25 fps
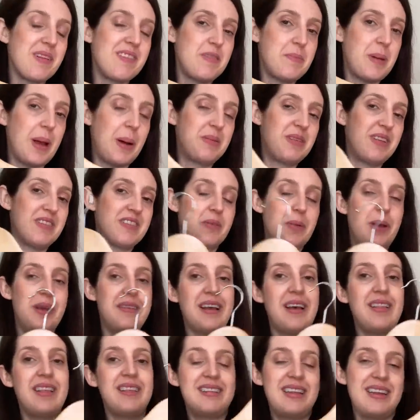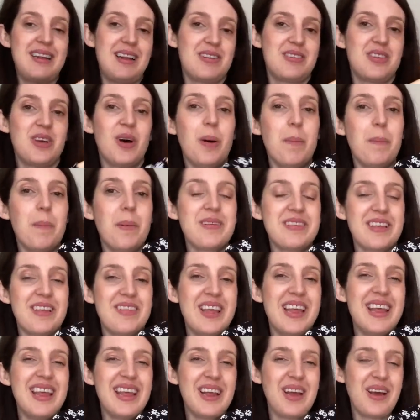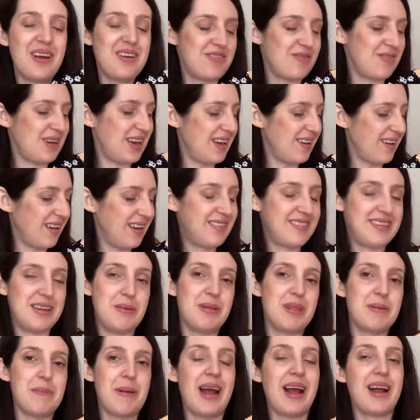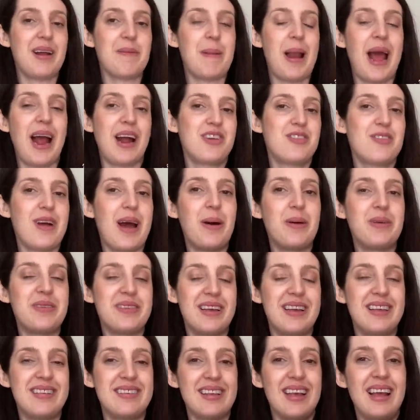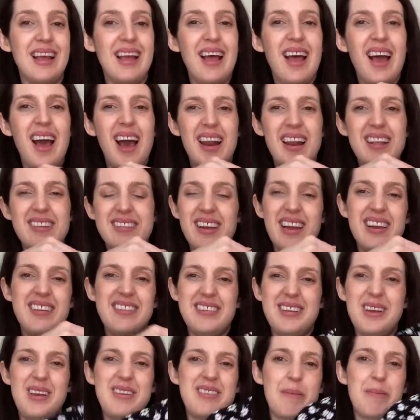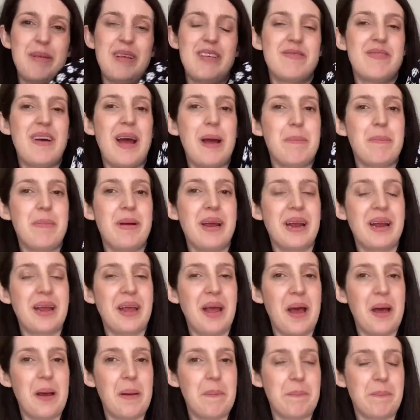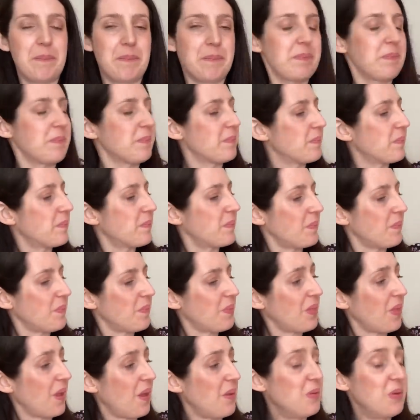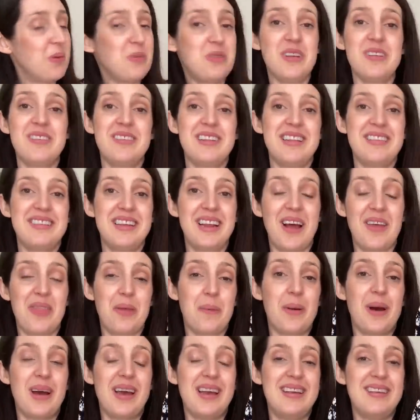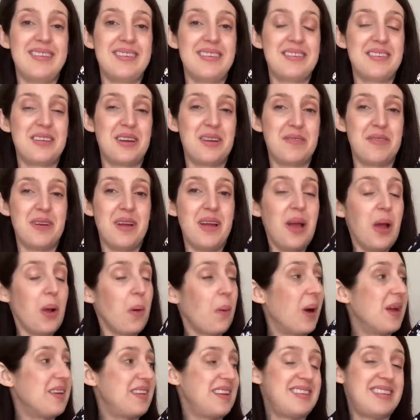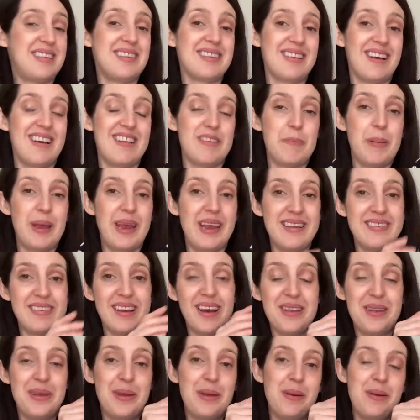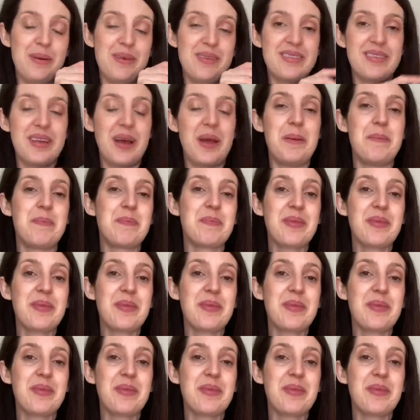to be able to squeeze out this little top because I think it goes really nicely with the back black trousers. And it's nice to use up this fabric um, that was just sitting otherwise, sort of quite a decent sized piece unused. So